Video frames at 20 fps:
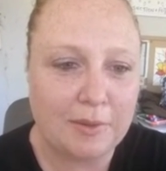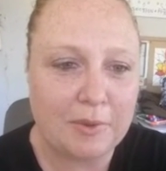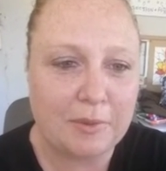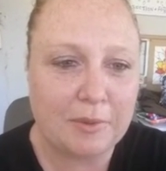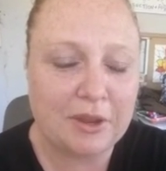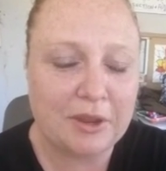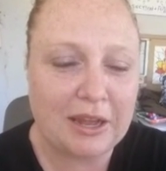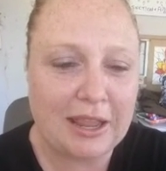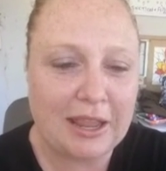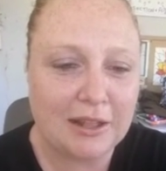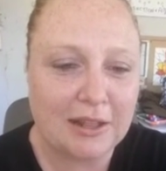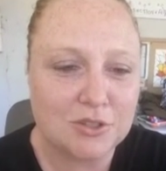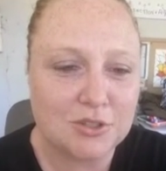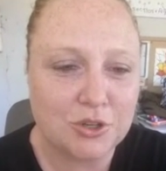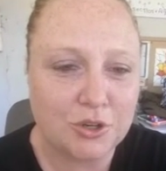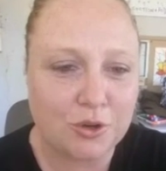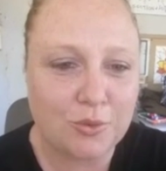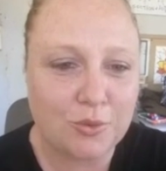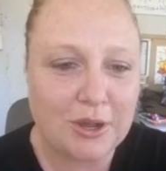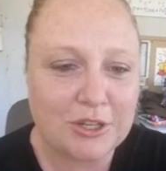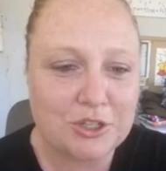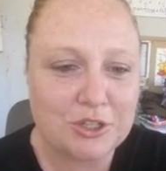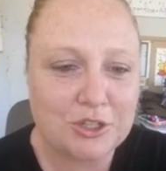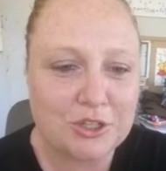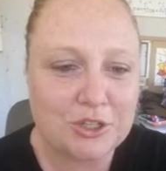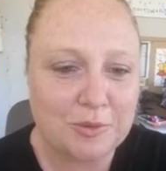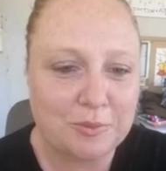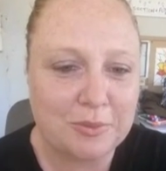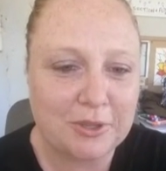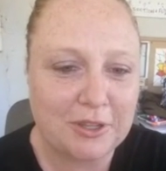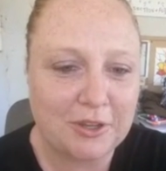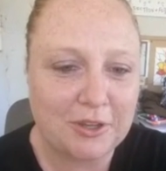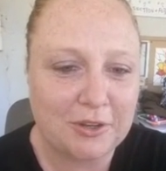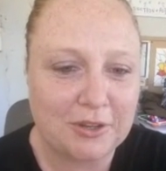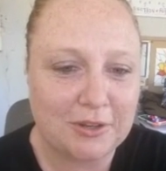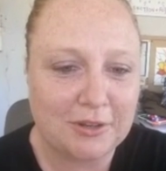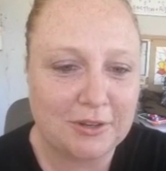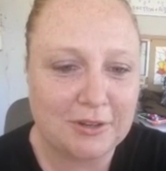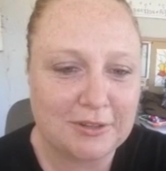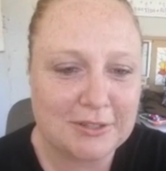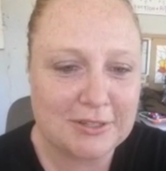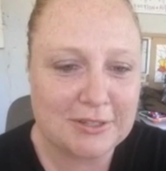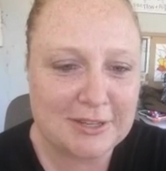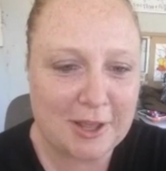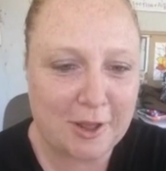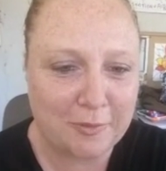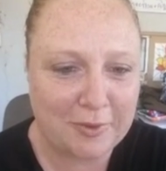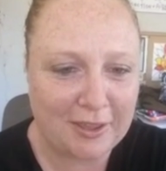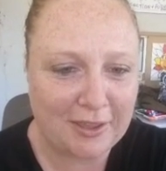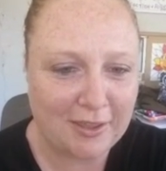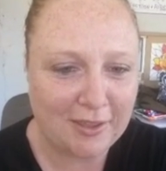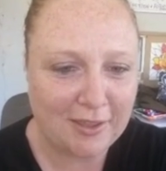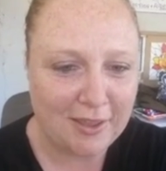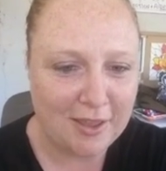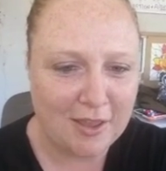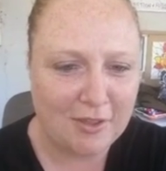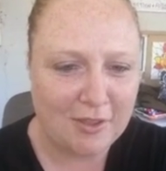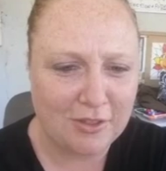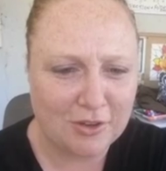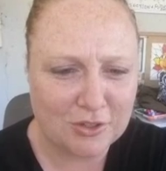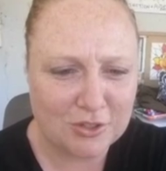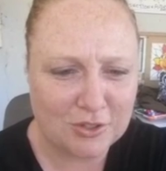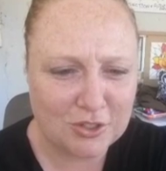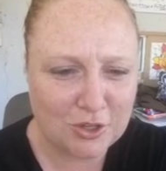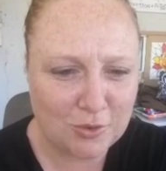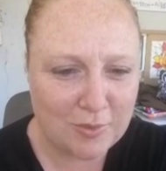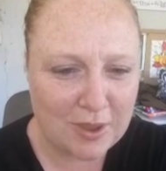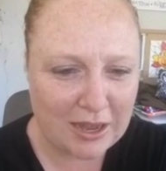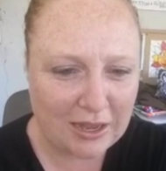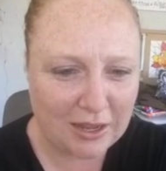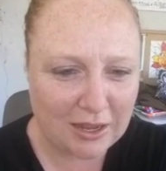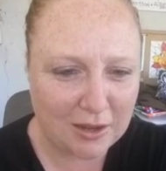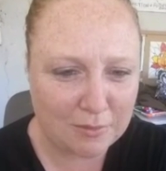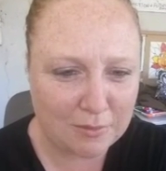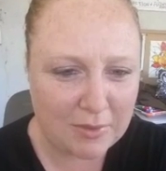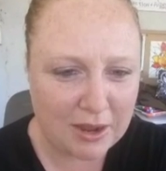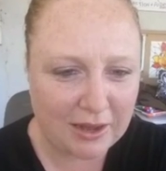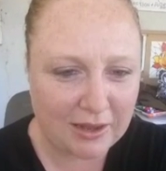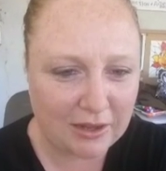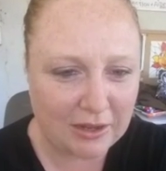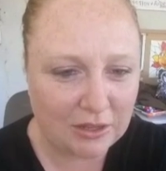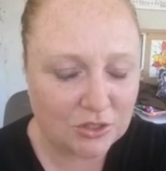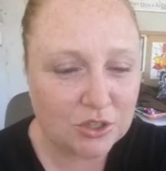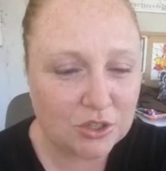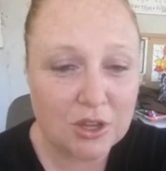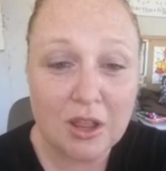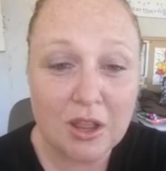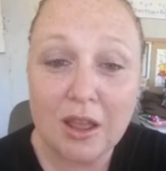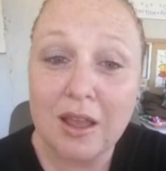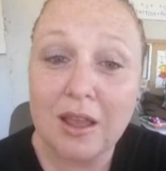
I'm going to answer your question, but you didn't tell me. There's too many in my niche.